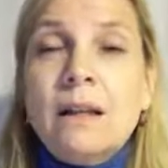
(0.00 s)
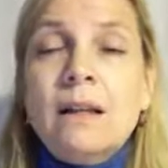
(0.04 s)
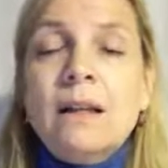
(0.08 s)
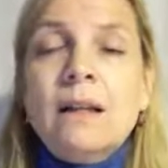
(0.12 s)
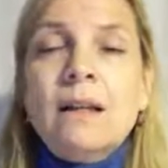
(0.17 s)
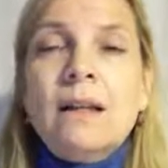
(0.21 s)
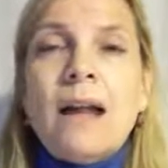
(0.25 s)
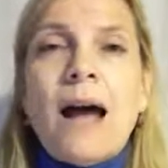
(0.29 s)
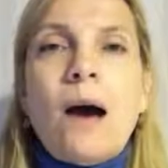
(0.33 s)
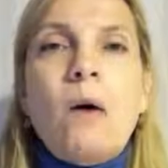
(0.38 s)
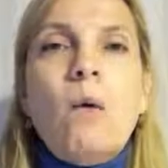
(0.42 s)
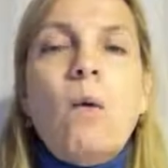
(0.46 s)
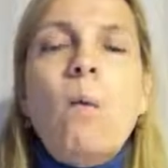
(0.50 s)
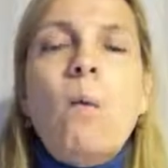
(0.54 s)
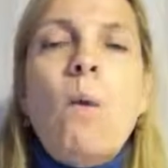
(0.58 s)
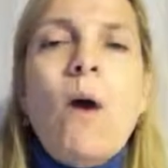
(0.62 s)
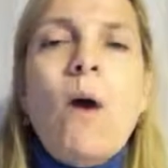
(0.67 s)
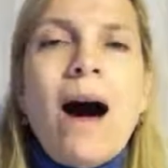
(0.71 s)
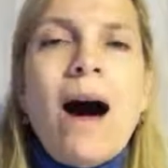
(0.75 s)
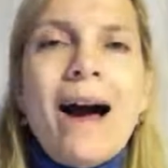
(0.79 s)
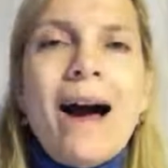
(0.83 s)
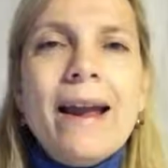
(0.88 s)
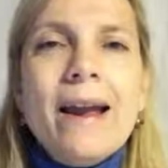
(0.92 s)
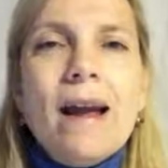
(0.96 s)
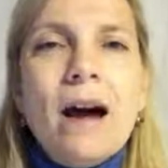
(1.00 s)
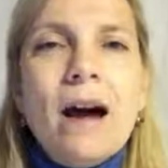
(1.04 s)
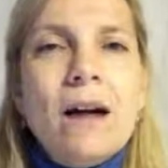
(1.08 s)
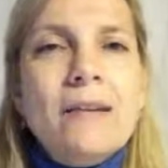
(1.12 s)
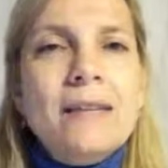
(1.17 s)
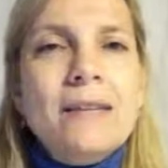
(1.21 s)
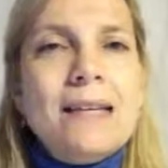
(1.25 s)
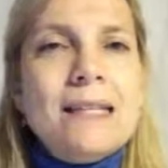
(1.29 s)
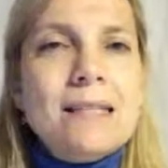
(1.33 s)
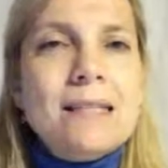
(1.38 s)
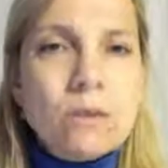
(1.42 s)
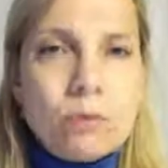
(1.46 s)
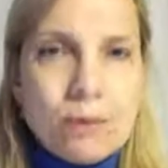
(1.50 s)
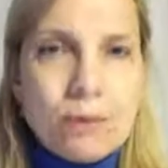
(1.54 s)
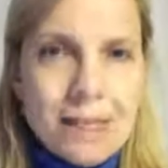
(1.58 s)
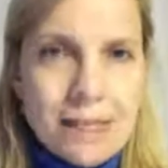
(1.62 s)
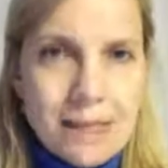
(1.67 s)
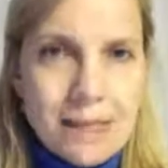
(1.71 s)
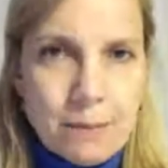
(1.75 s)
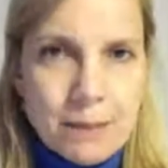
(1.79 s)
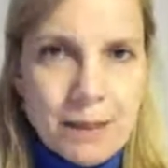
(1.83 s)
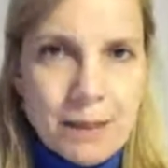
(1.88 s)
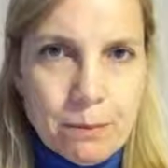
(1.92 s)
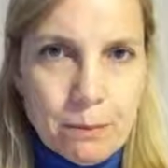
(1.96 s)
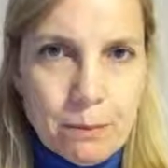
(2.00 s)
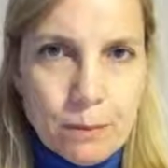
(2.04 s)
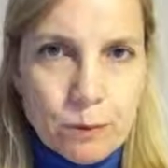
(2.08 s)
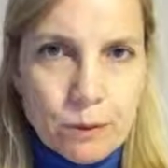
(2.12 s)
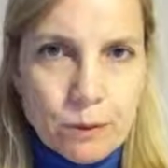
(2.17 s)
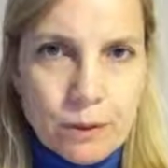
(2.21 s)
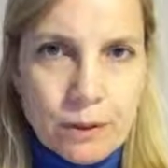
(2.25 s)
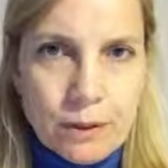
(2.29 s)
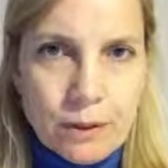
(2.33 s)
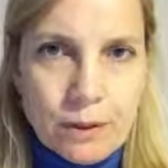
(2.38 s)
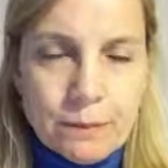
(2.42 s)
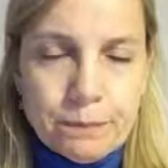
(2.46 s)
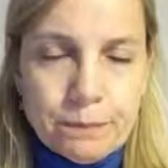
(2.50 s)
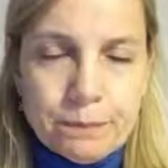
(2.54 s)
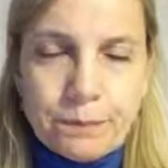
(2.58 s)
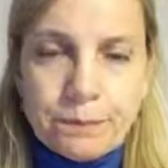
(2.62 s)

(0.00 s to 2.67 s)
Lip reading: Now, why are these 3 steps important?